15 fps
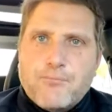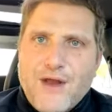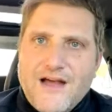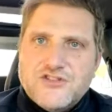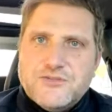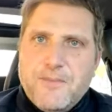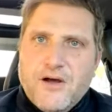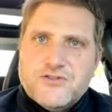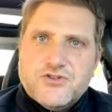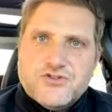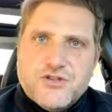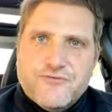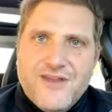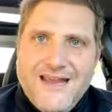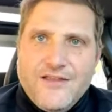Proud
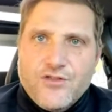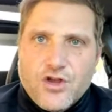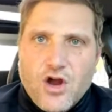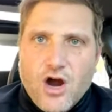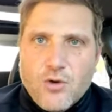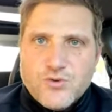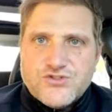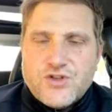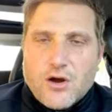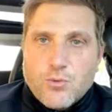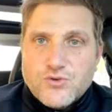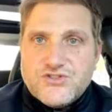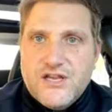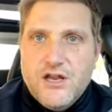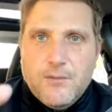sponsors of In the Car with
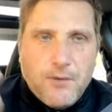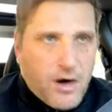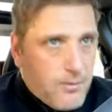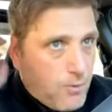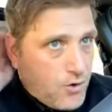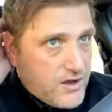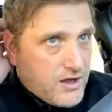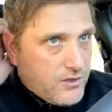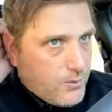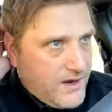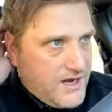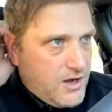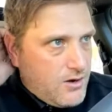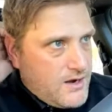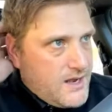Star. We'll see you tomorrow morning on the
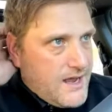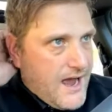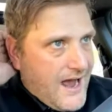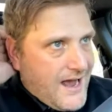radio,